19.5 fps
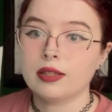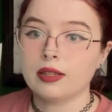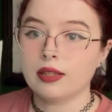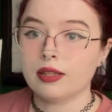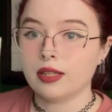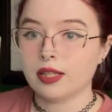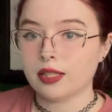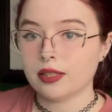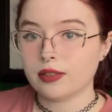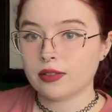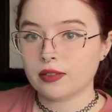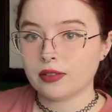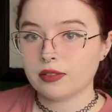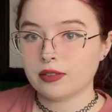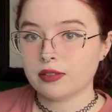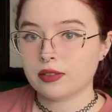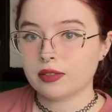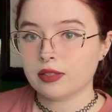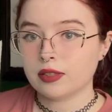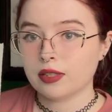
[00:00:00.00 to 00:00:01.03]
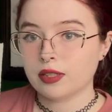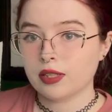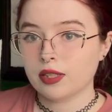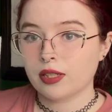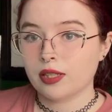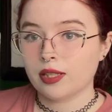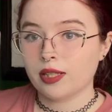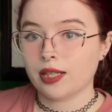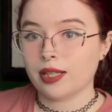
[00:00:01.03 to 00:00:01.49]
this
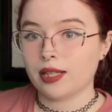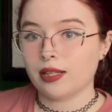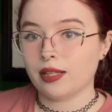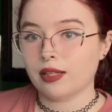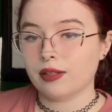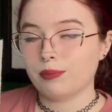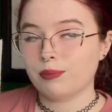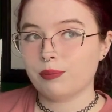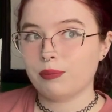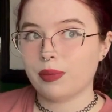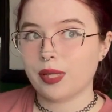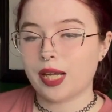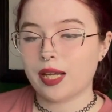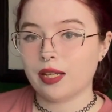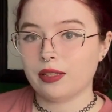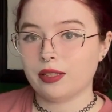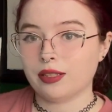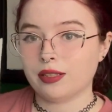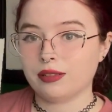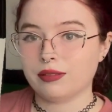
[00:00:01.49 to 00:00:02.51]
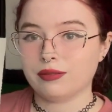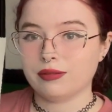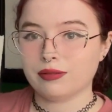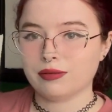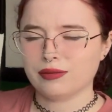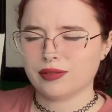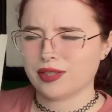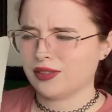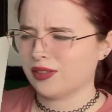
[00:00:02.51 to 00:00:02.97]
painting,
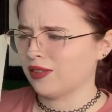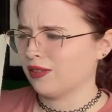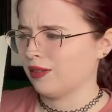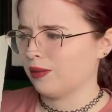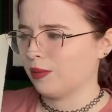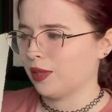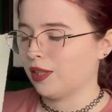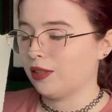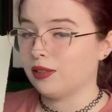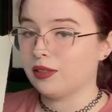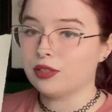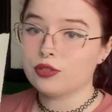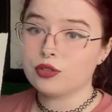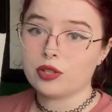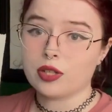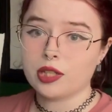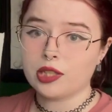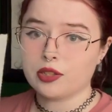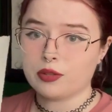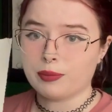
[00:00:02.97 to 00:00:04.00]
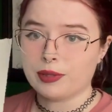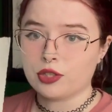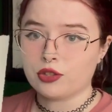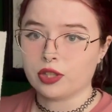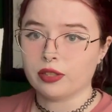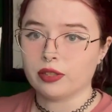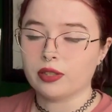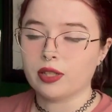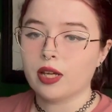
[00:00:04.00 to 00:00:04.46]
this isn't a painting, this drawing is
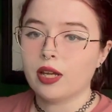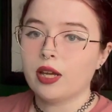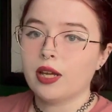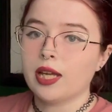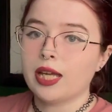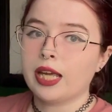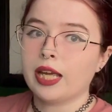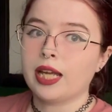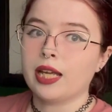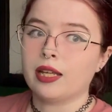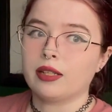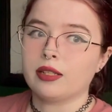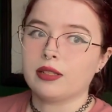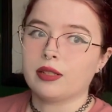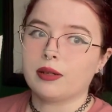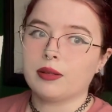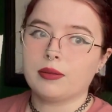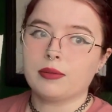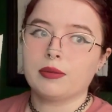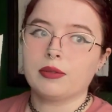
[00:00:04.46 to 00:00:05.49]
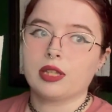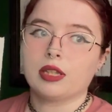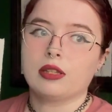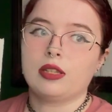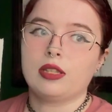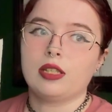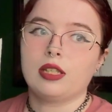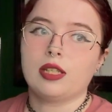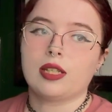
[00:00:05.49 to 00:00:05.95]
mentioned in
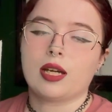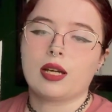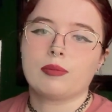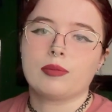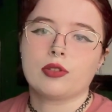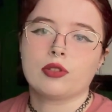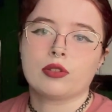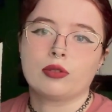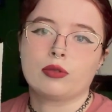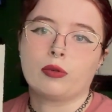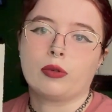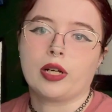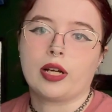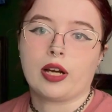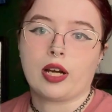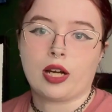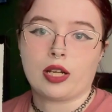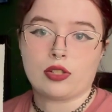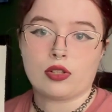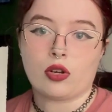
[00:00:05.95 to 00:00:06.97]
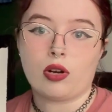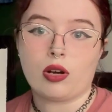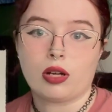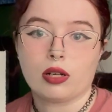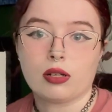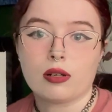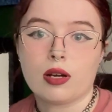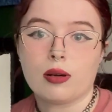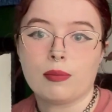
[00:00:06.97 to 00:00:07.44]
the episode where I
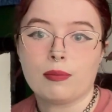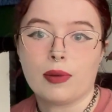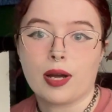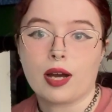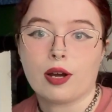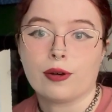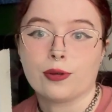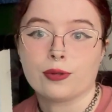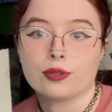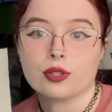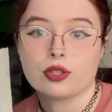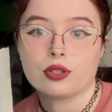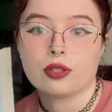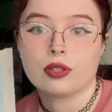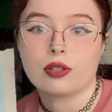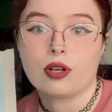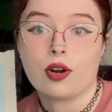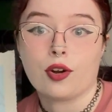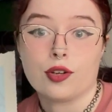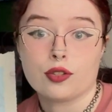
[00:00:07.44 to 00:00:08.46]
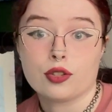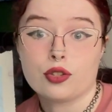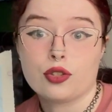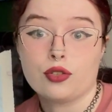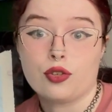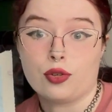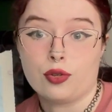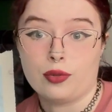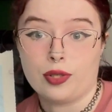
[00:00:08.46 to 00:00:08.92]
talk about art
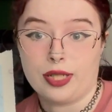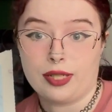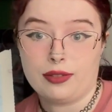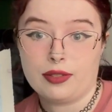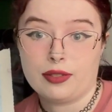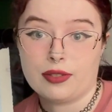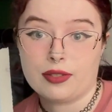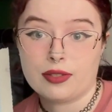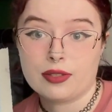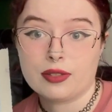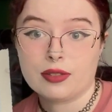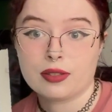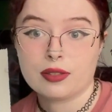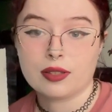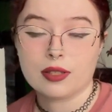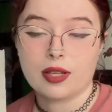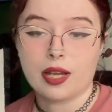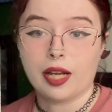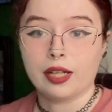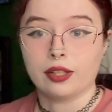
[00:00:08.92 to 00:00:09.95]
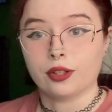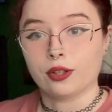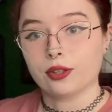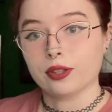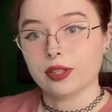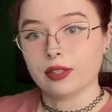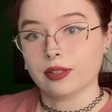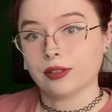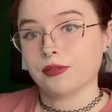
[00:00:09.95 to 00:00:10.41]
students and all
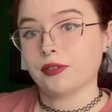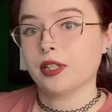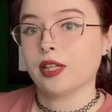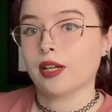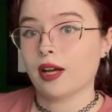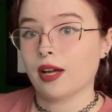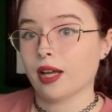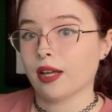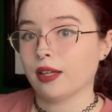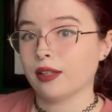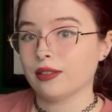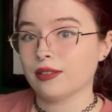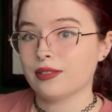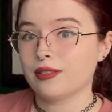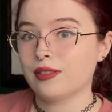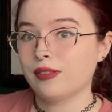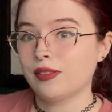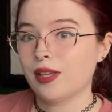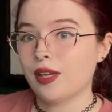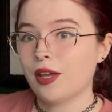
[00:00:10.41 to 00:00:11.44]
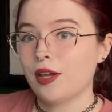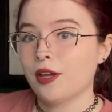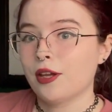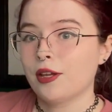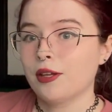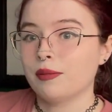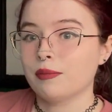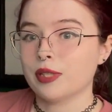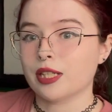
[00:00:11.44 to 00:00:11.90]
the different kinds,
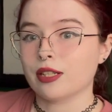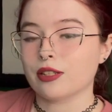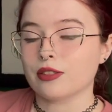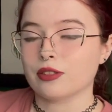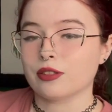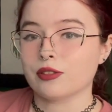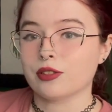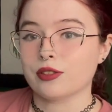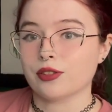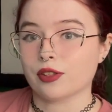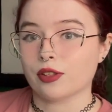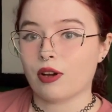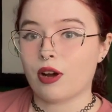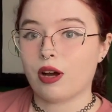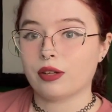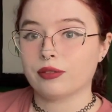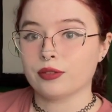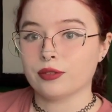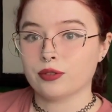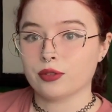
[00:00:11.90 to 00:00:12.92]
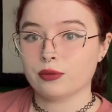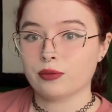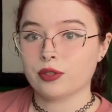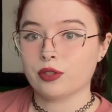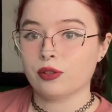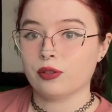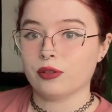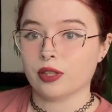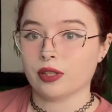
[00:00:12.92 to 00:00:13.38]
because there's an awful
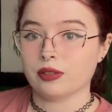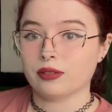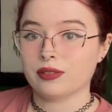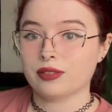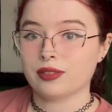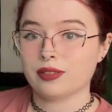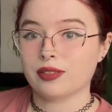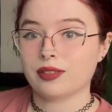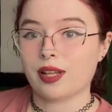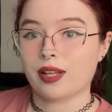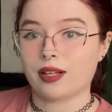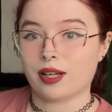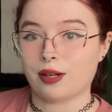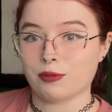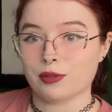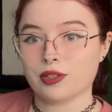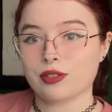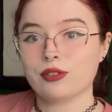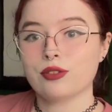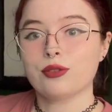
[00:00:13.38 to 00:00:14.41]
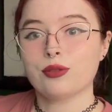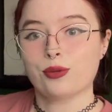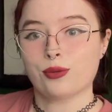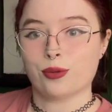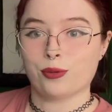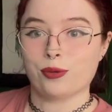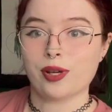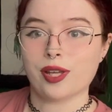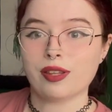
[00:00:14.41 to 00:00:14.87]
student that I was in
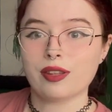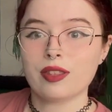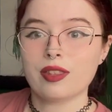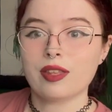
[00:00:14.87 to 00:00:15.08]
school with